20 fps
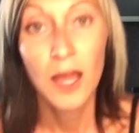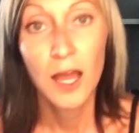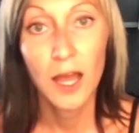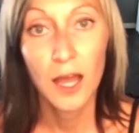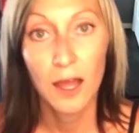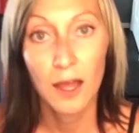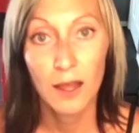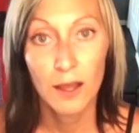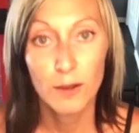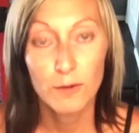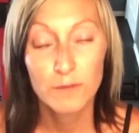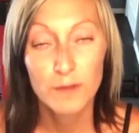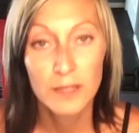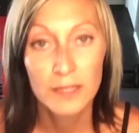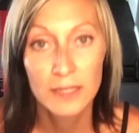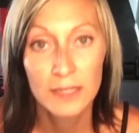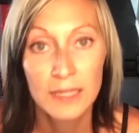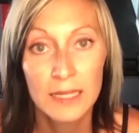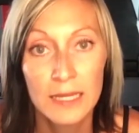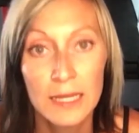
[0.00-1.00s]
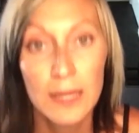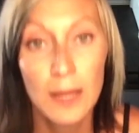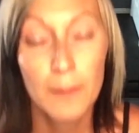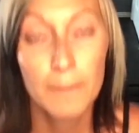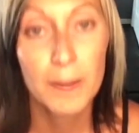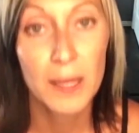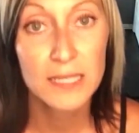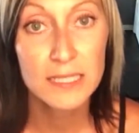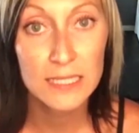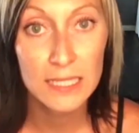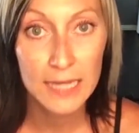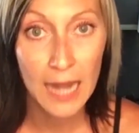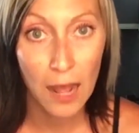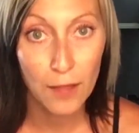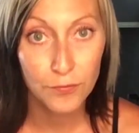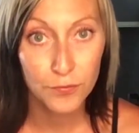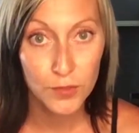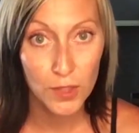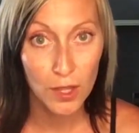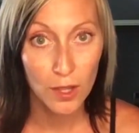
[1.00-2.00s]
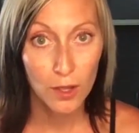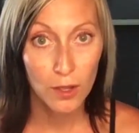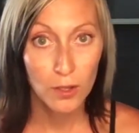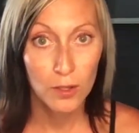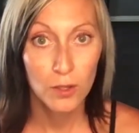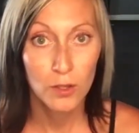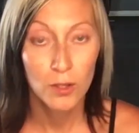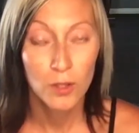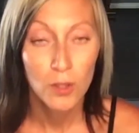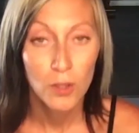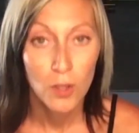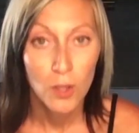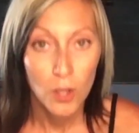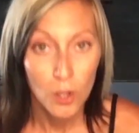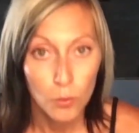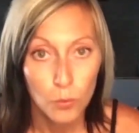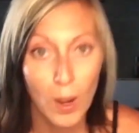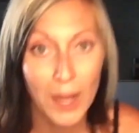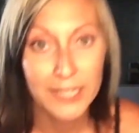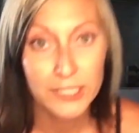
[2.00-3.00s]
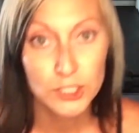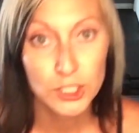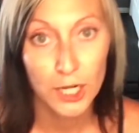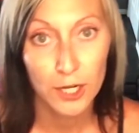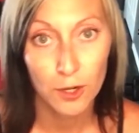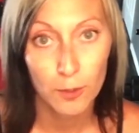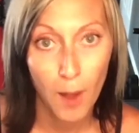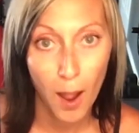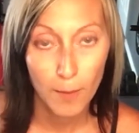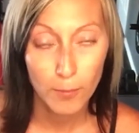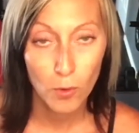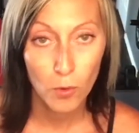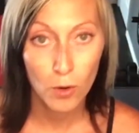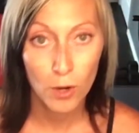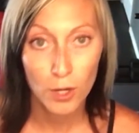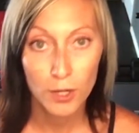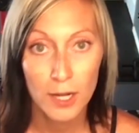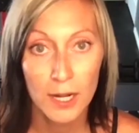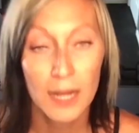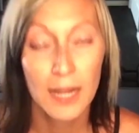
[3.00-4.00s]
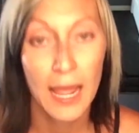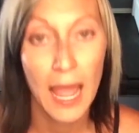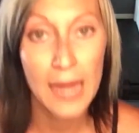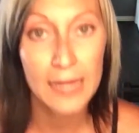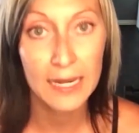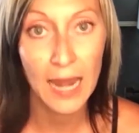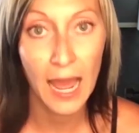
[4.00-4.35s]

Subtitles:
of busting out the white cheddar popcorn at